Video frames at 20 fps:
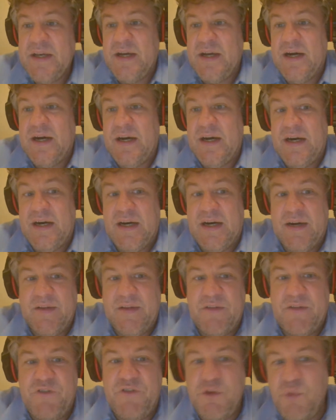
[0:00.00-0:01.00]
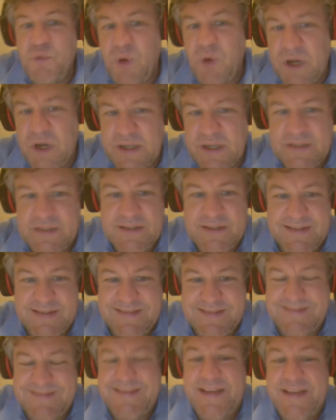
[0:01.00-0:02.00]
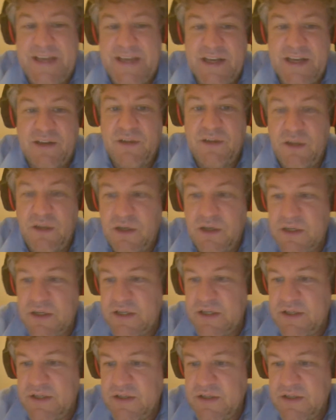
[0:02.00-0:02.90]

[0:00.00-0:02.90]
If you want to get a look